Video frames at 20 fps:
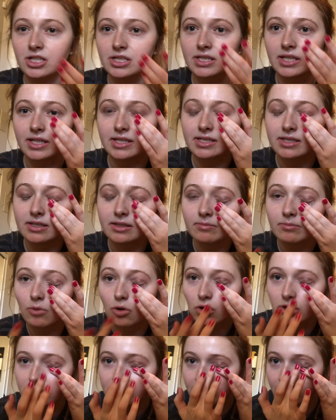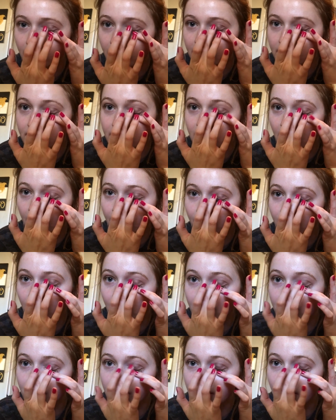just like more serious stuff
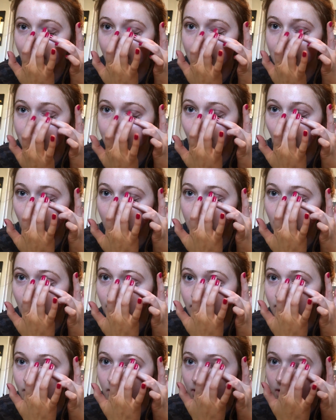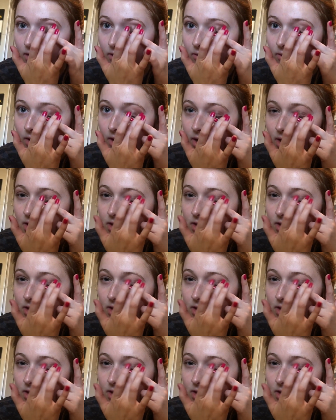than just like small talk, you know,